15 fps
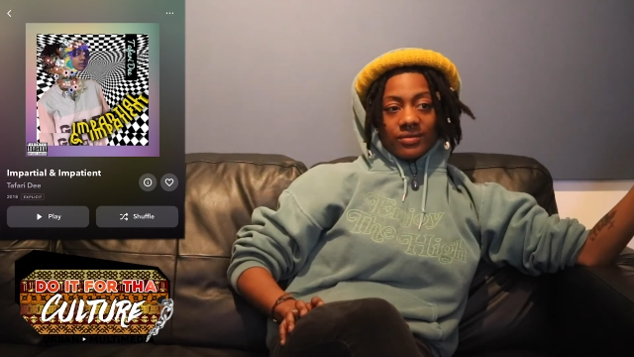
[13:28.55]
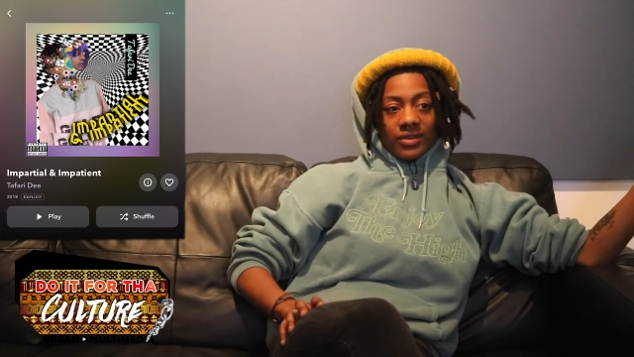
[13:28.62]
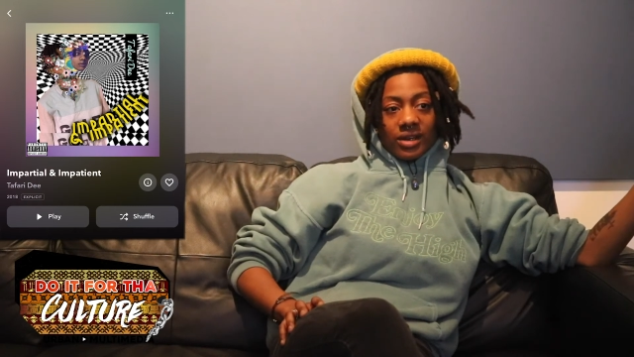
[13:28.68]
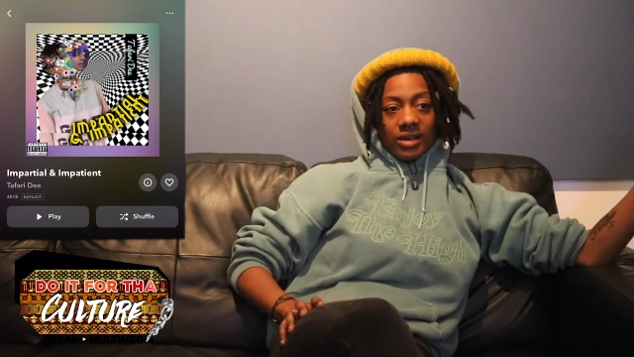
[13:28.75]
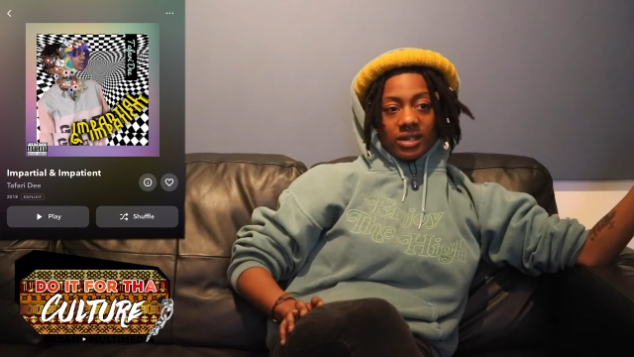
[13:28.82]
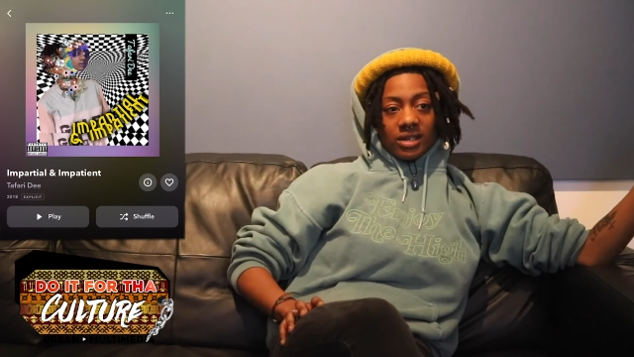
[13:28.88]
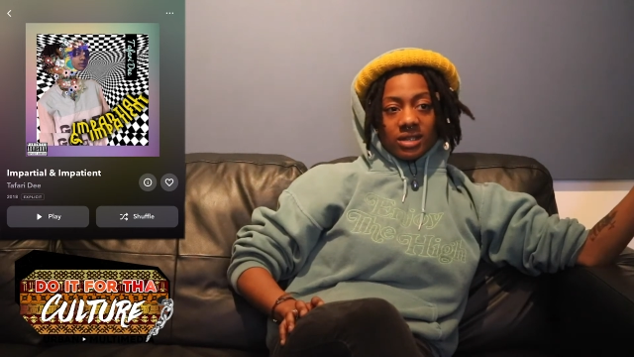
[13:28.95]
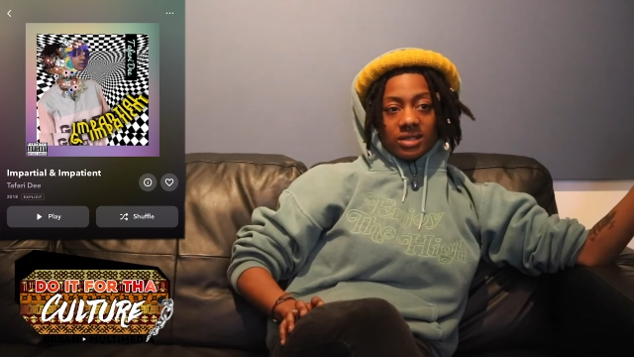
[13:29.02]

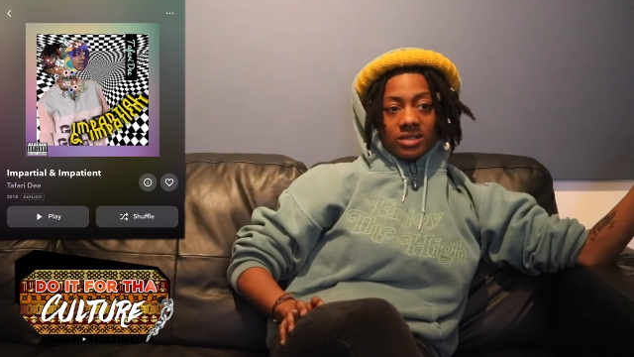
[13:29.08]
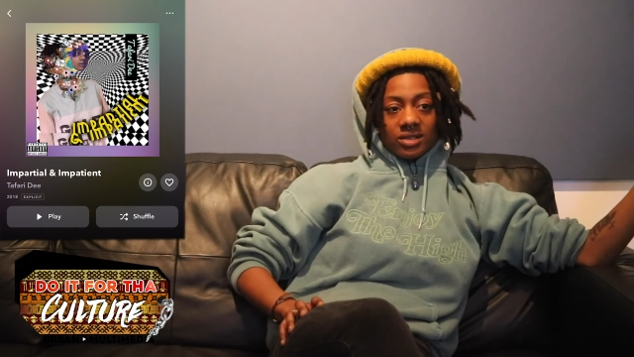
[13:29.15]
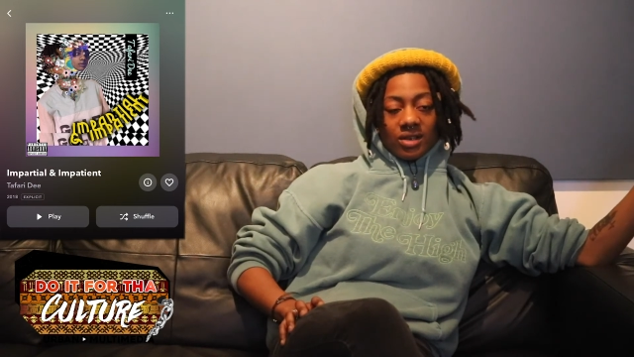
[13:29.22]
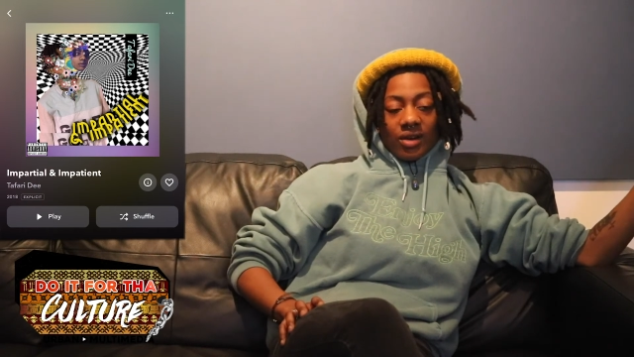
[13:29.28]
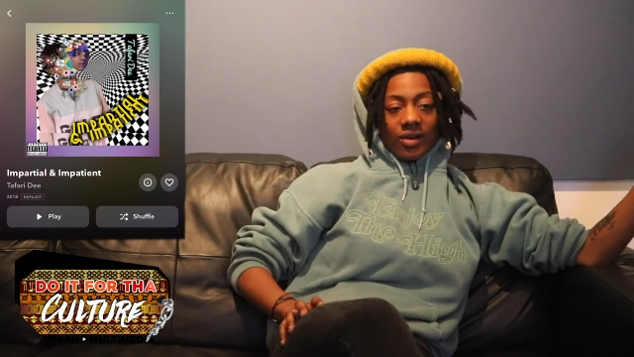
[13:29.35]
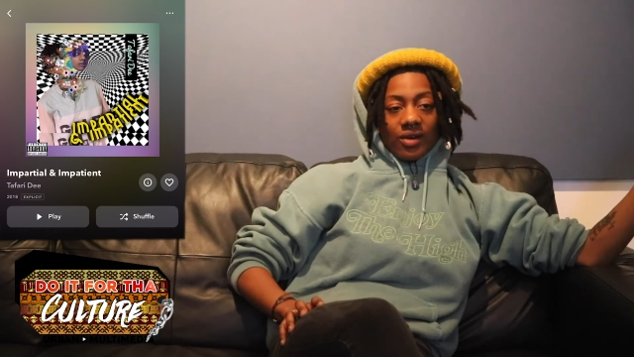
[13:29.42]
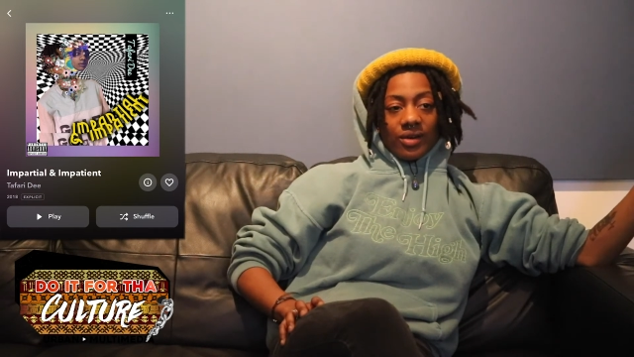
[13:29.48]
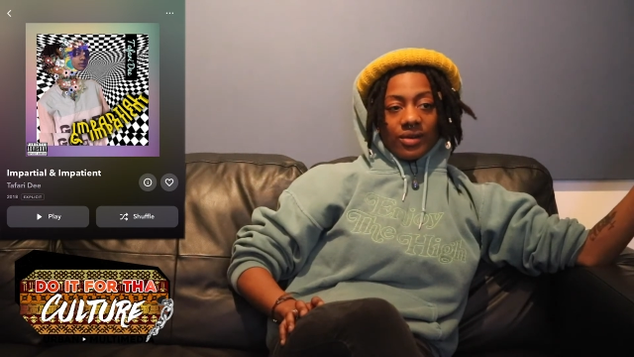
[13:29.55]
very good
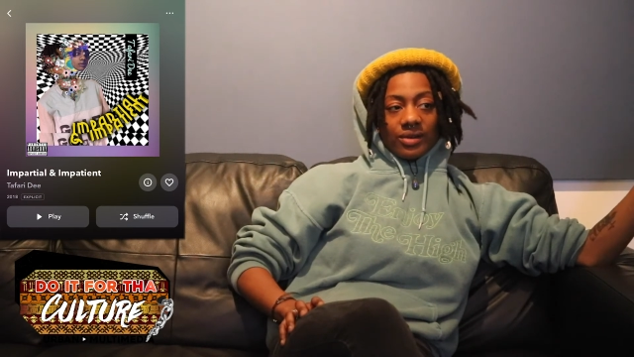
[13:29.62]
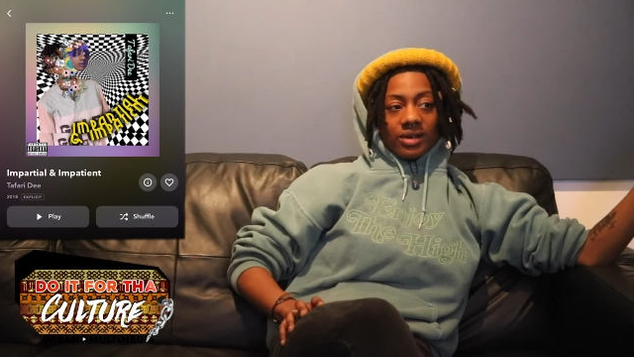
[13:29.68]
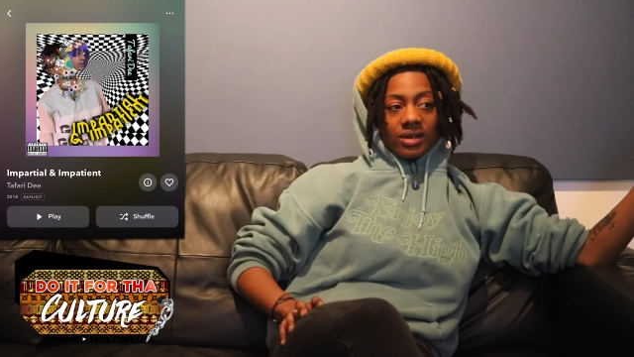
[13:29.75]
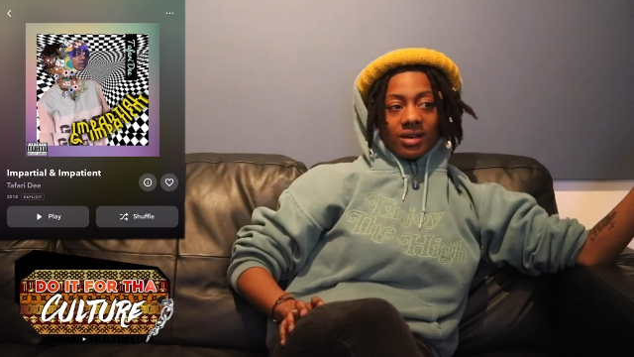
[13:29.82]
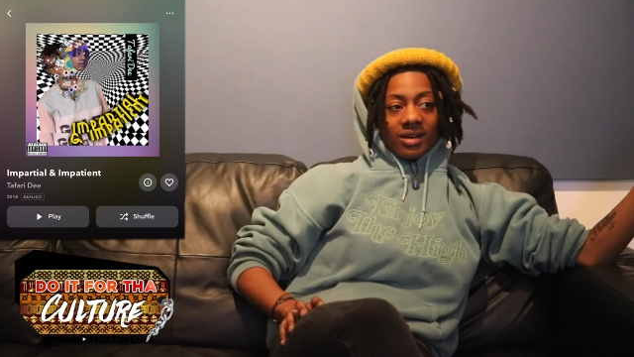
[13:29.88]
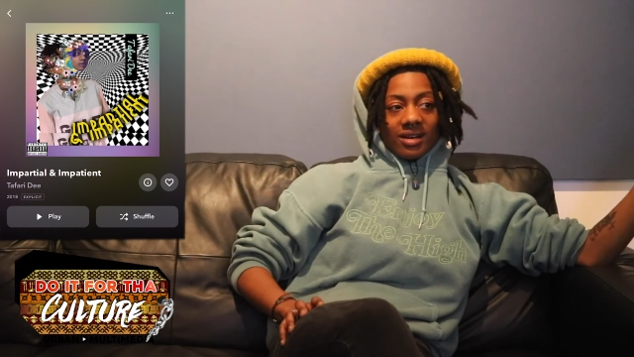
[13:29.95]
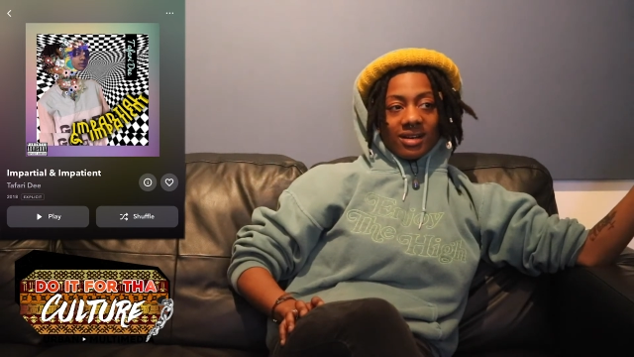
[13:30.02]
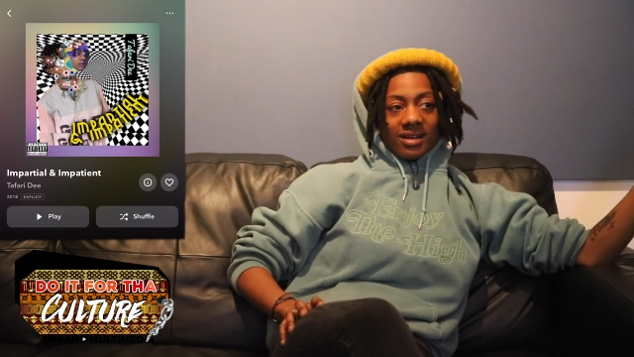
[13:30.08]
song.
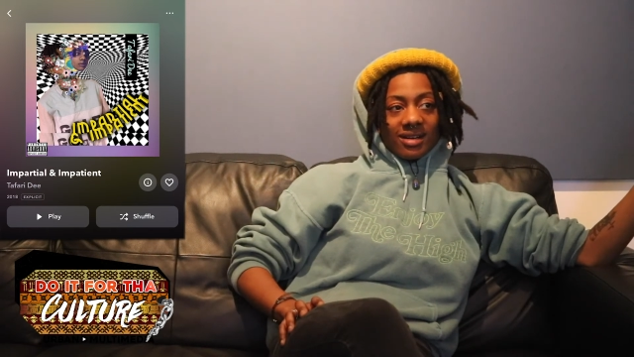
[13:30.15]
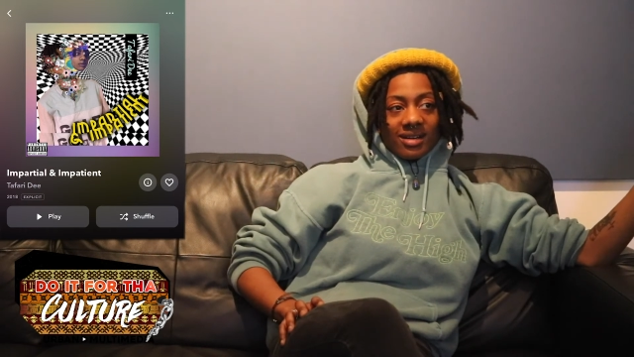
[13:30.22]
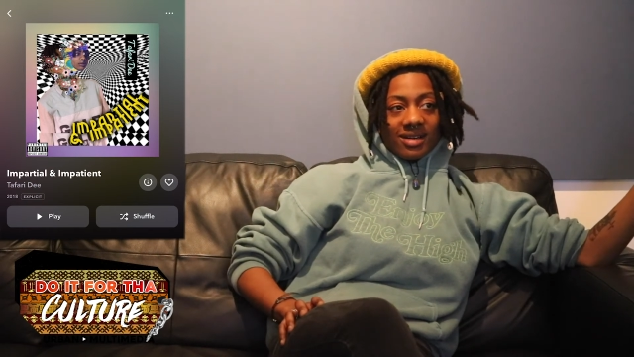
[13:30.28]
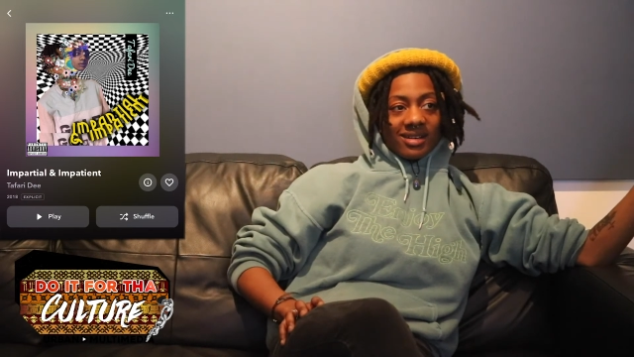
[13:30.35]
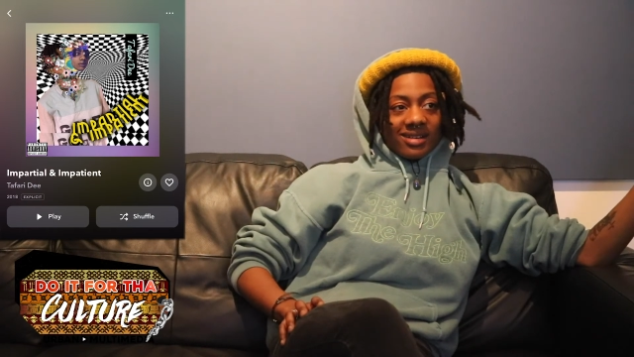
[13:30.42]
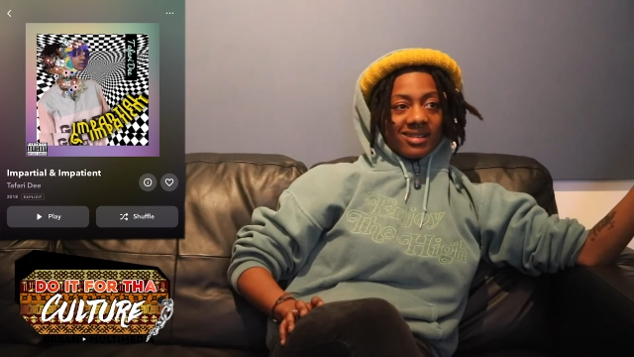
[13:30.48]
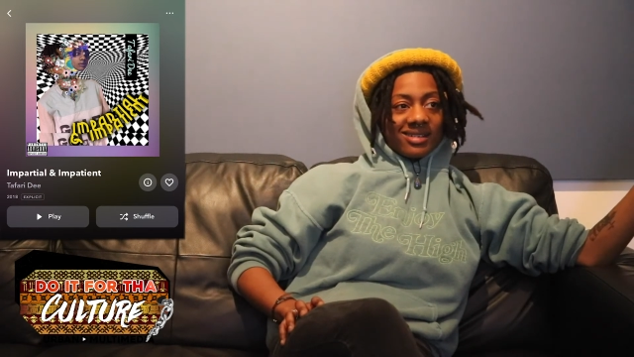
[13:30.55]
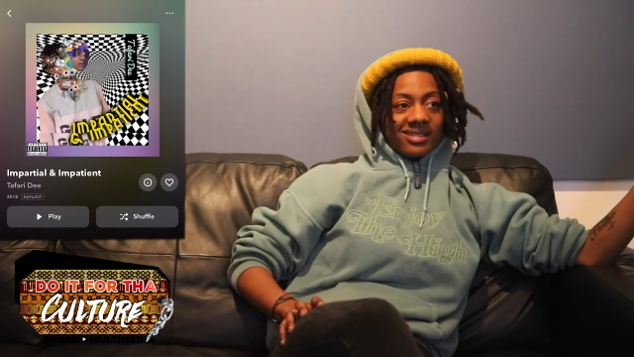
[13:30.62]

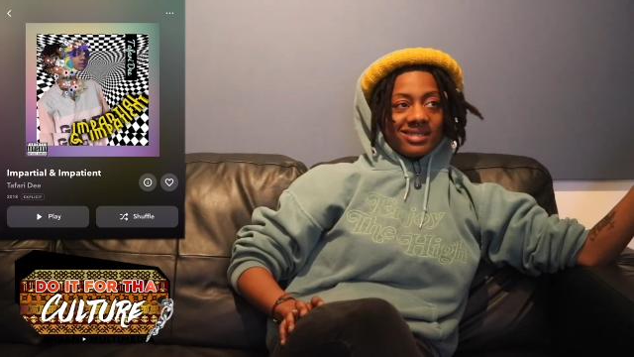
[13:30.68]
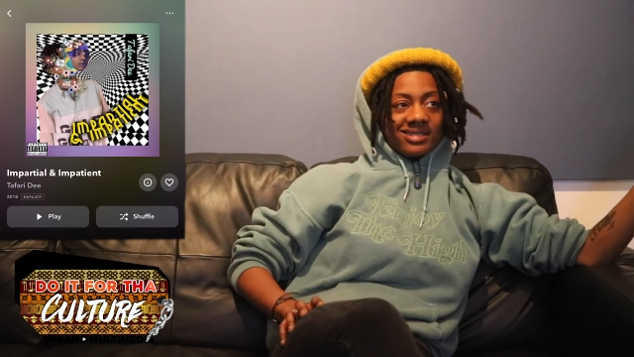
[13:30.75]
I